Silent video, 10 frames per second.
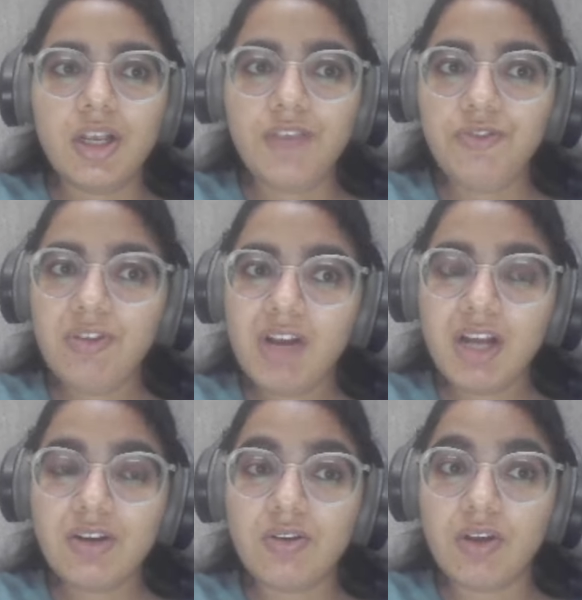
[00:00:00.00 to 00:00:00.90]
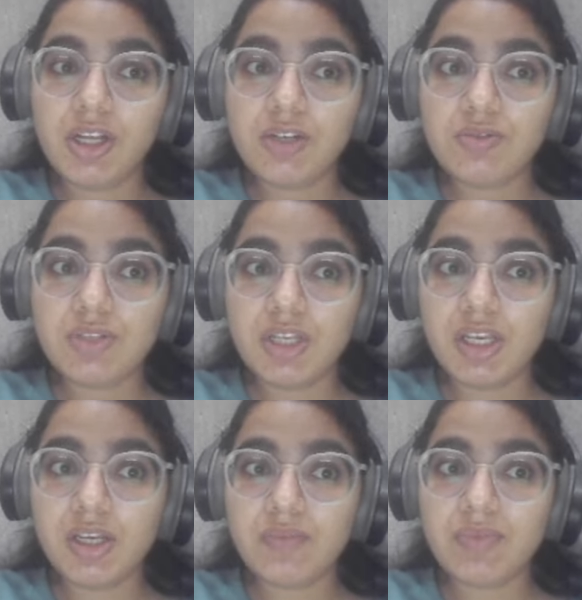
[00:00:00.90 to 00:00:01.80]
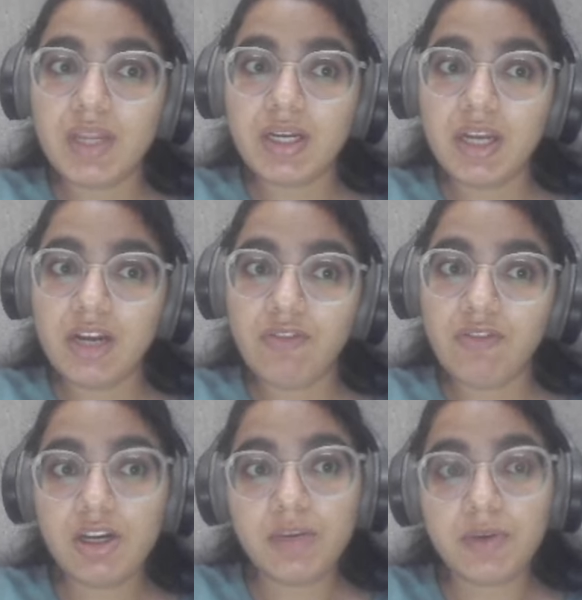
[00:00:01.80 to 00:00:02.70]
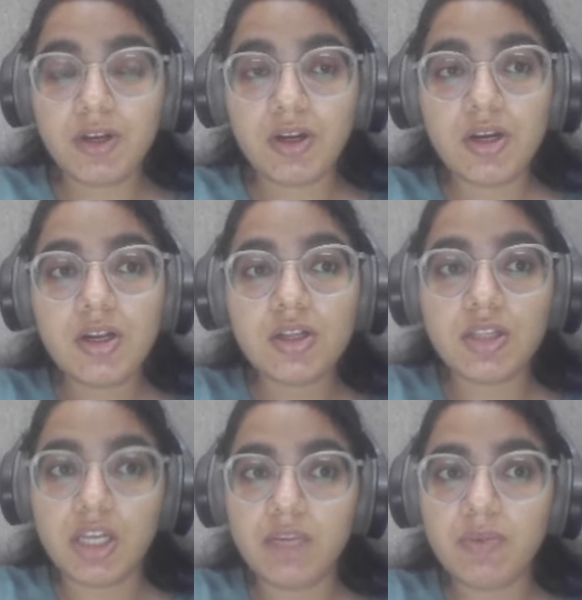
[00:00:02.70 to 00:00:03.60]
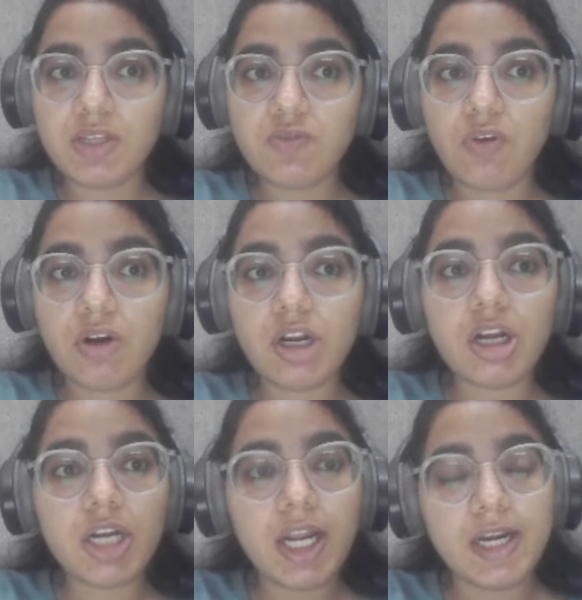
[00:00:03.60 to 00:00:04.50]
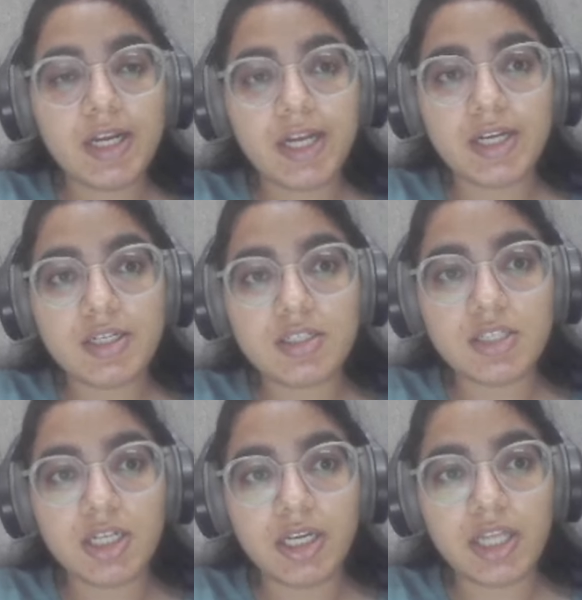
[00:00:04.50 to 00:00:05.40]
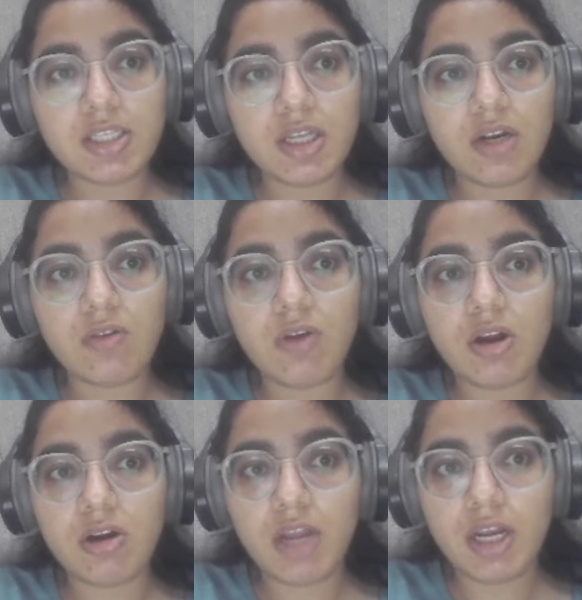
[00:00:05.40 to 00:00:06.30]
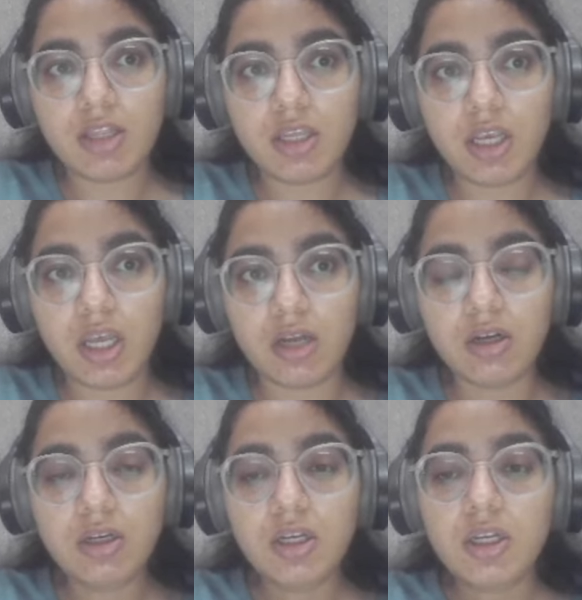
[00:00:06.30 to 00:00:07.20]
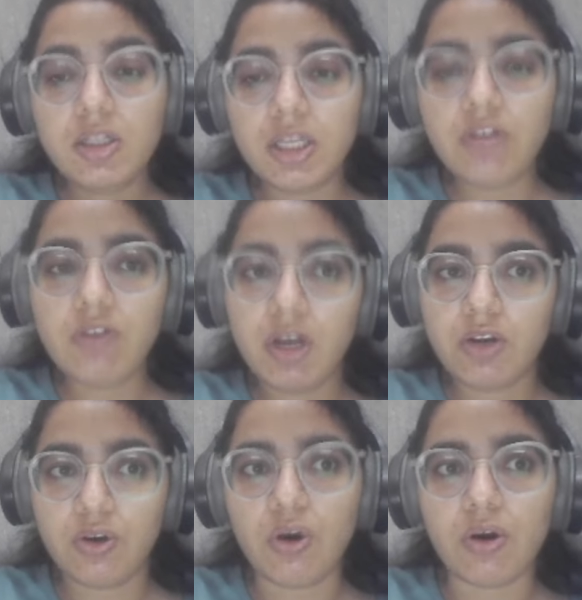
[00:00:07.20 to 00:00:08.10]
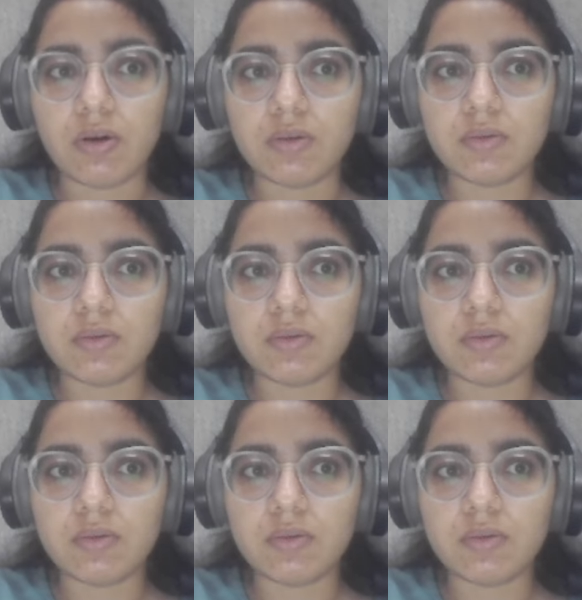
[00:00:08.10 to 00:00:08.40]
If you are going to say that it will return 3 plus 4 or an in syntax error or anything error, then you are wrong.